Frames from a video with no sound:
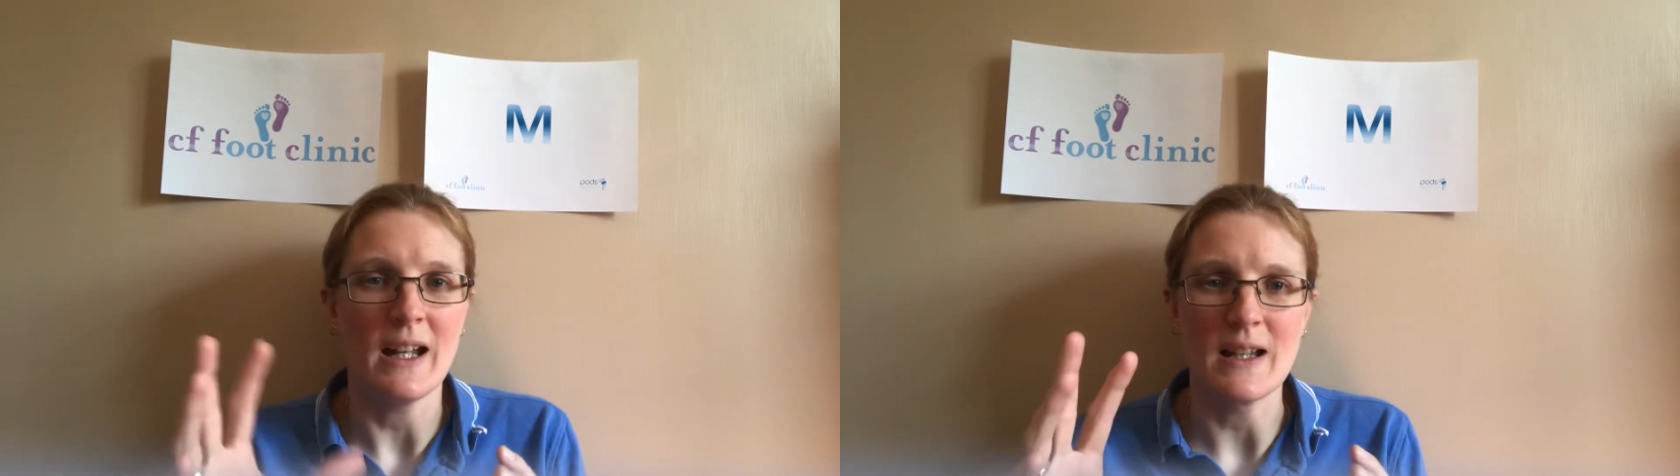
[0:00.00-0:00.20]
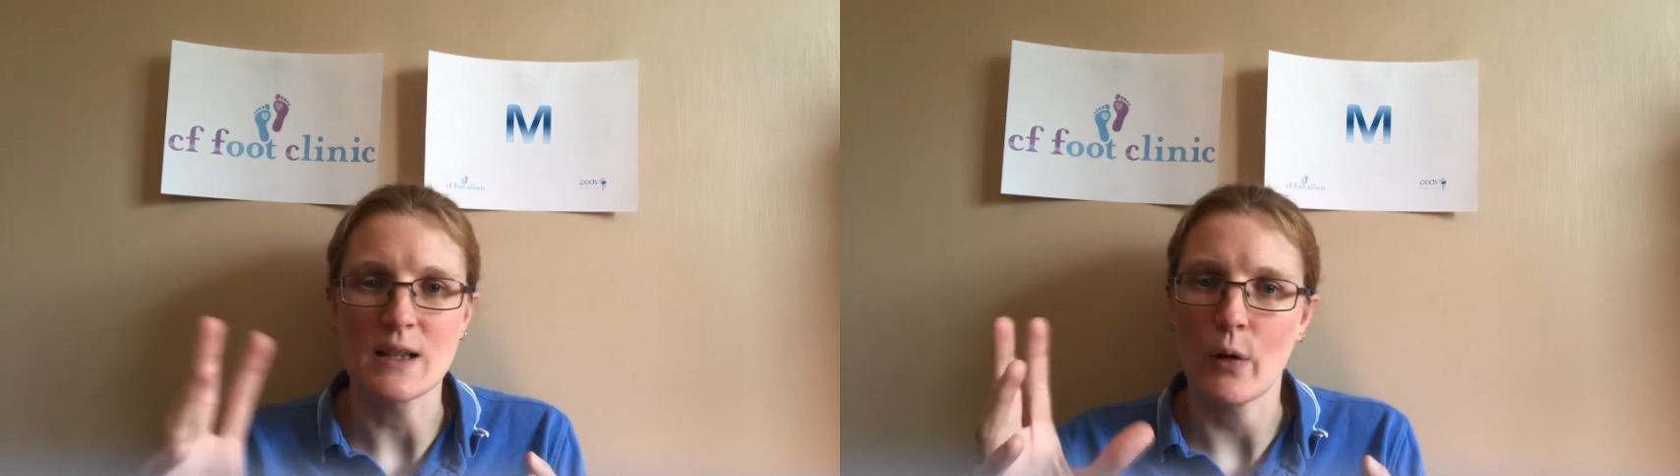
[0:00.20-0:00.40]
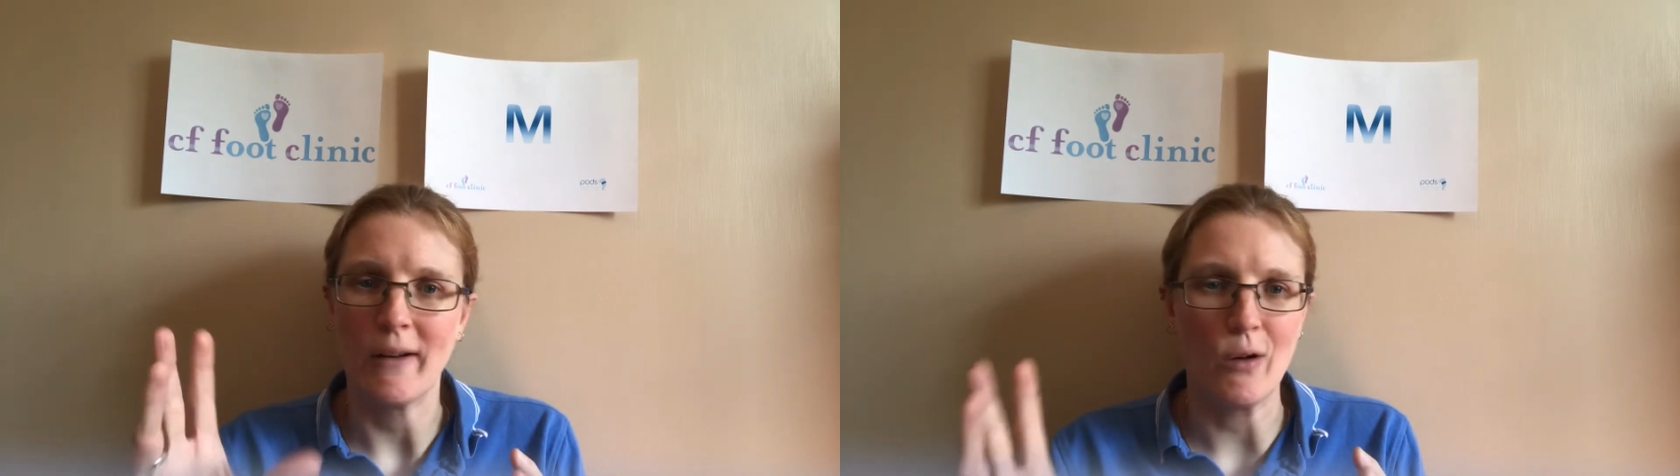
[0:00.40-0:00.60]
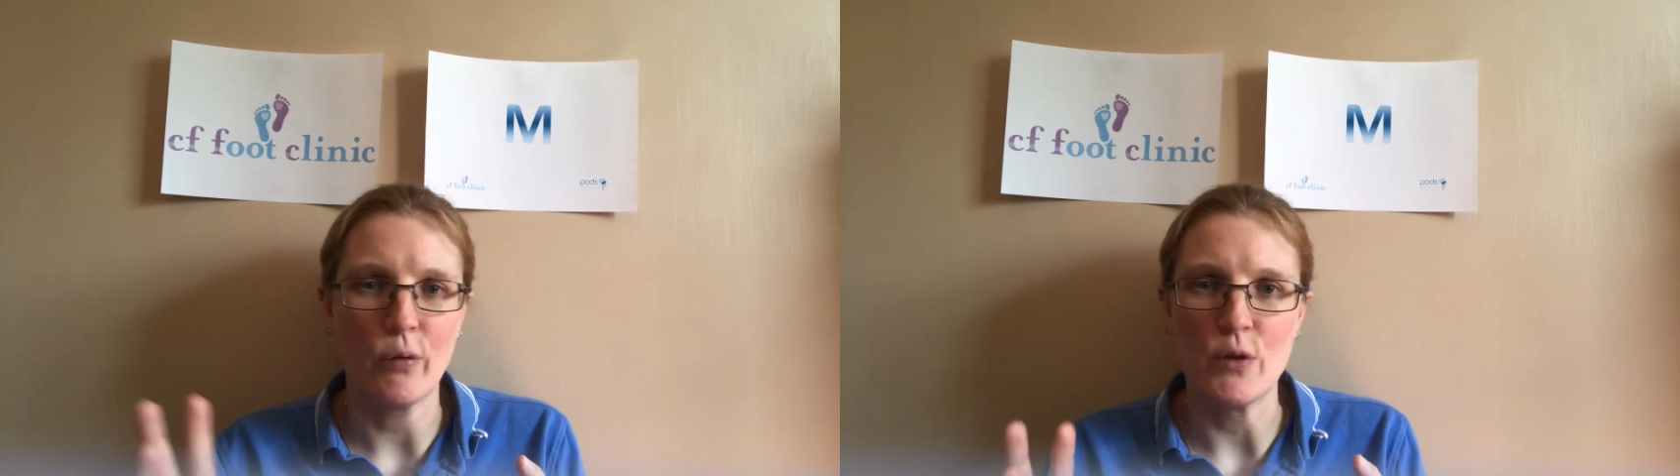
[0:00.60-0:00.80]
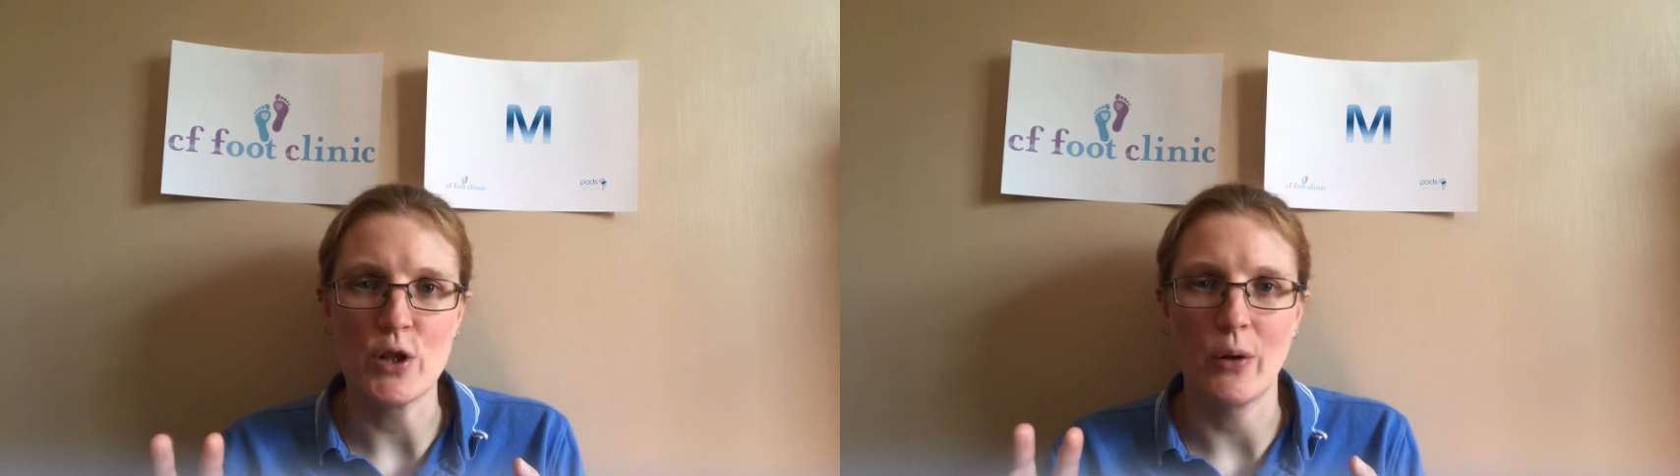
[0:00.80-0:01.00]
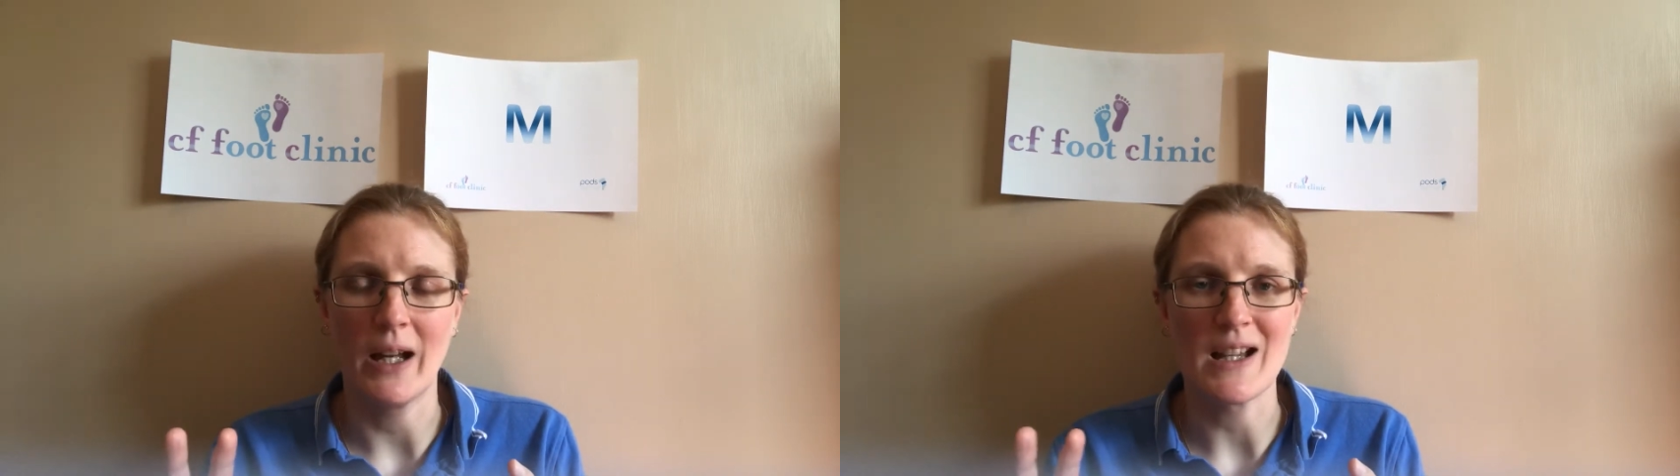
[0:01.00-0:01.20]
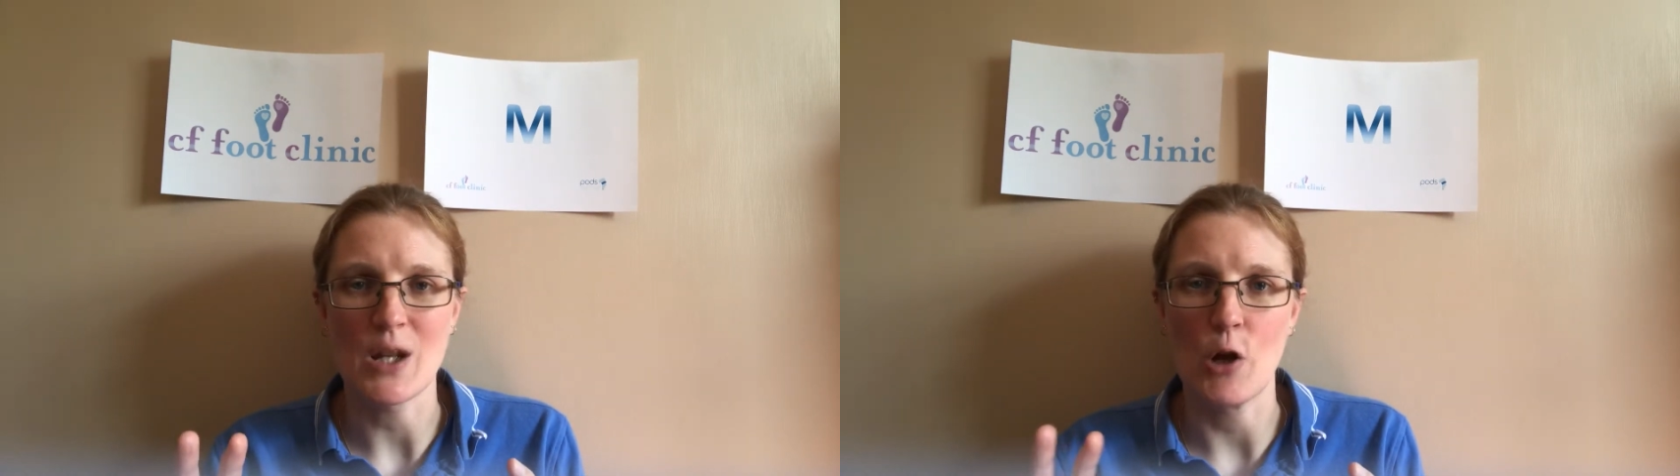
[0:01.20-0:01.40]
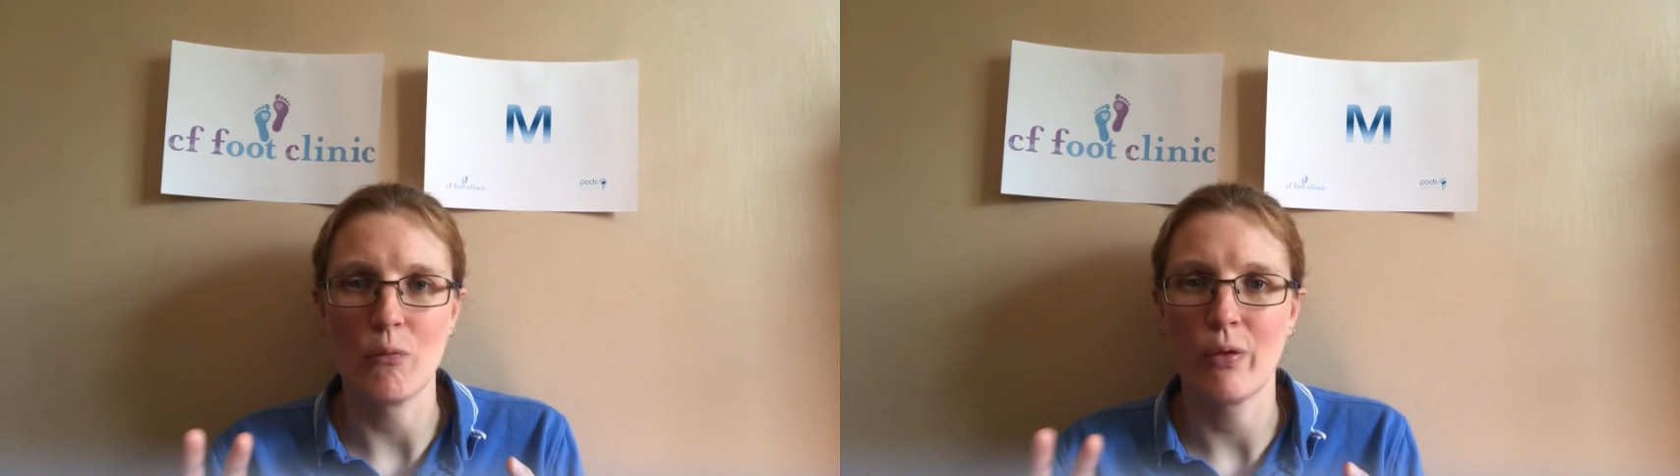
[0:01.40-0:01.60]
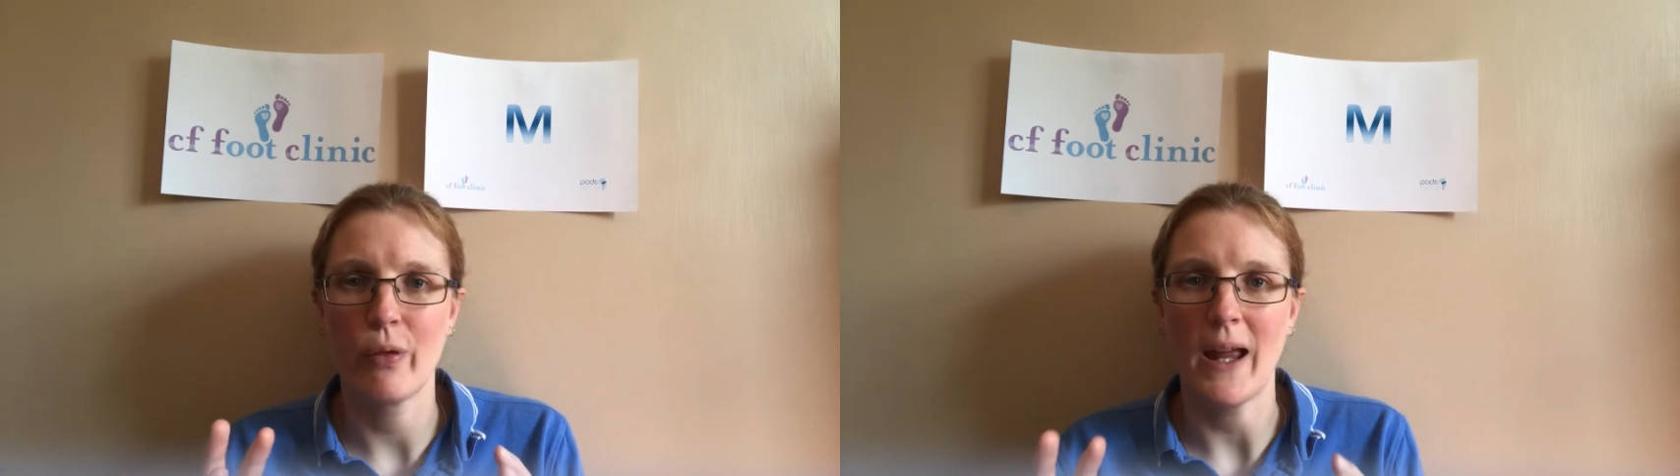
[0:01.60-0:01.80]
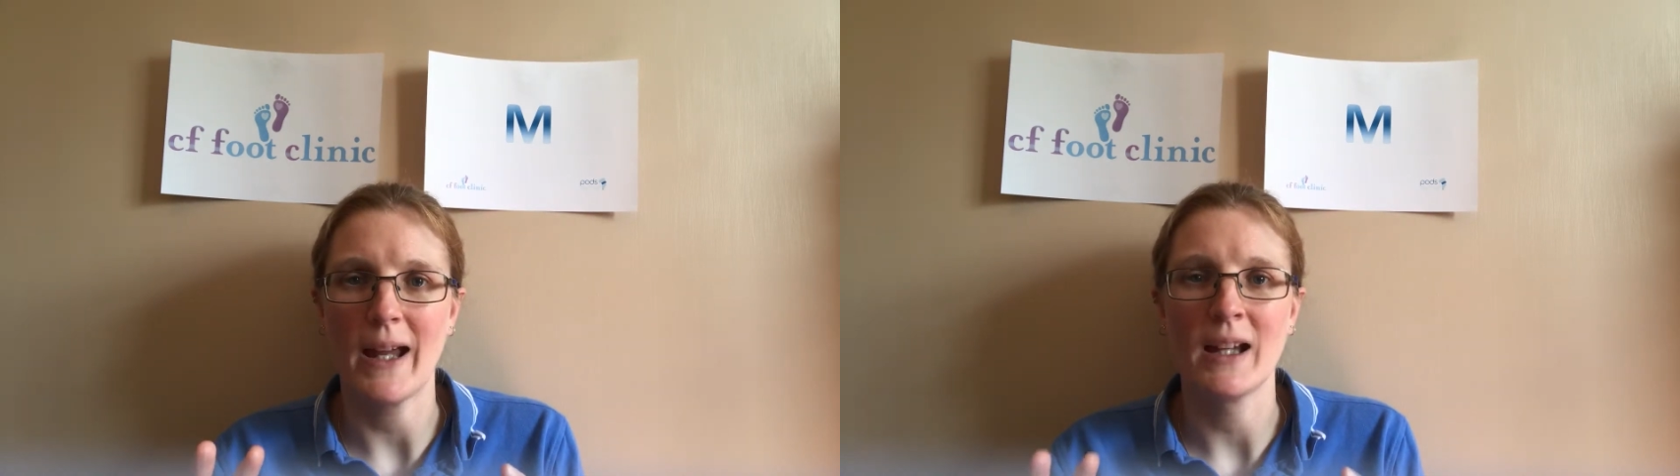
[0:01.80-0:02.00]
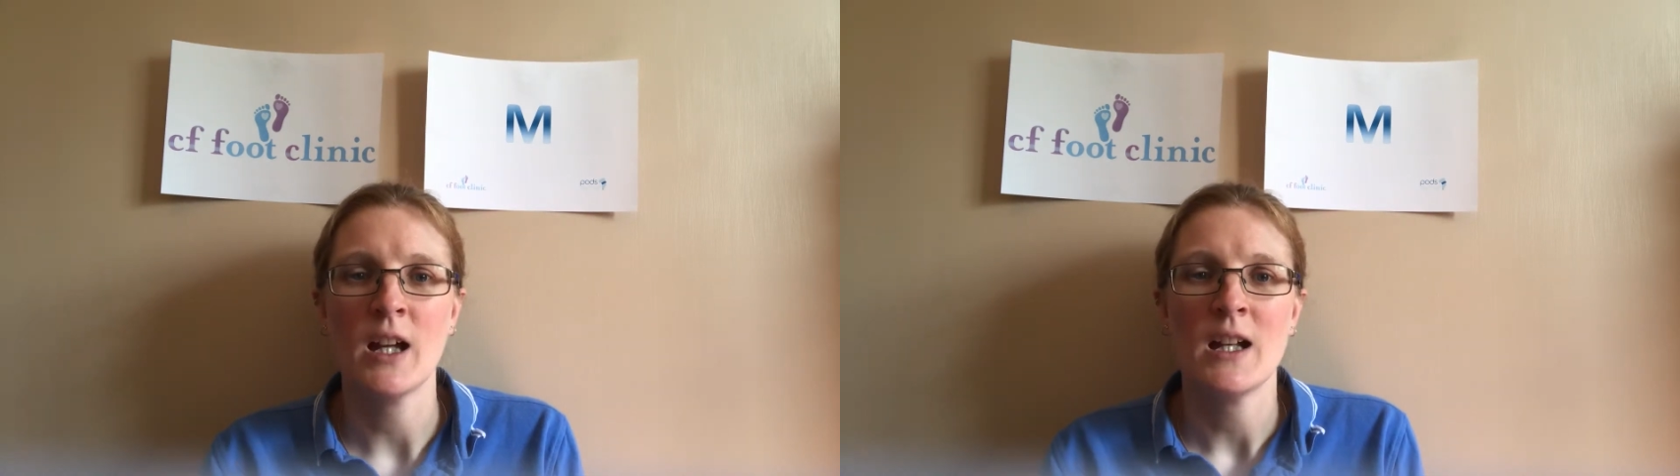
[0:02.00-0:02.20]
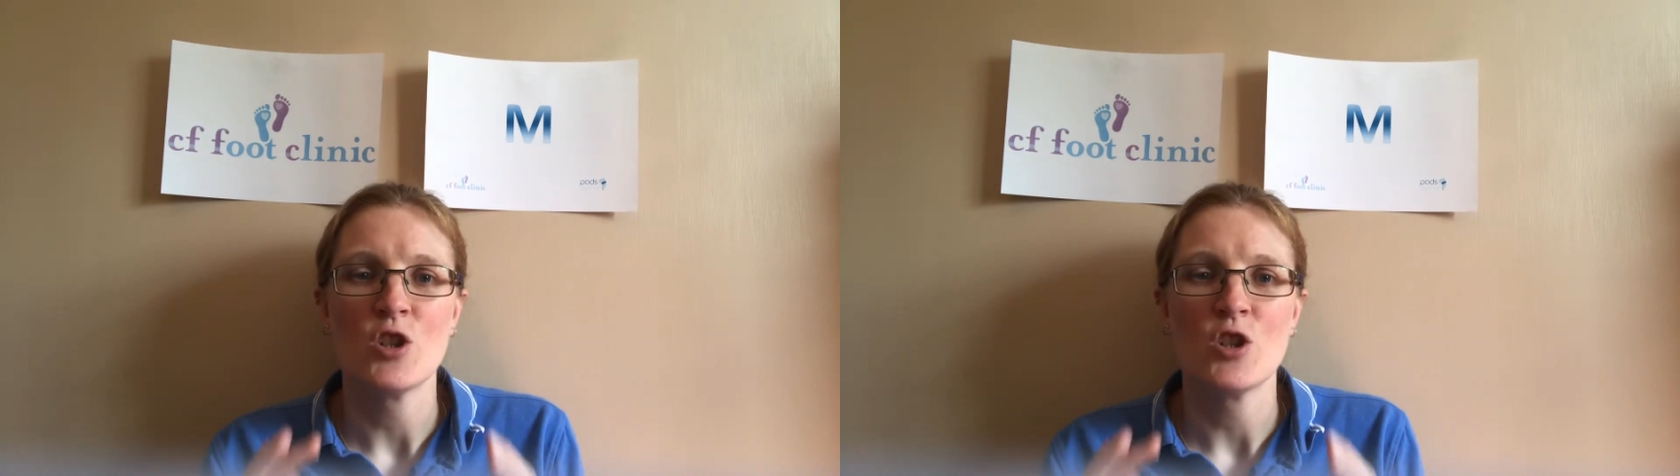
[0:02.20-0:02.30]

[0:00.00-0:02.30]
is going off and doing its own thing?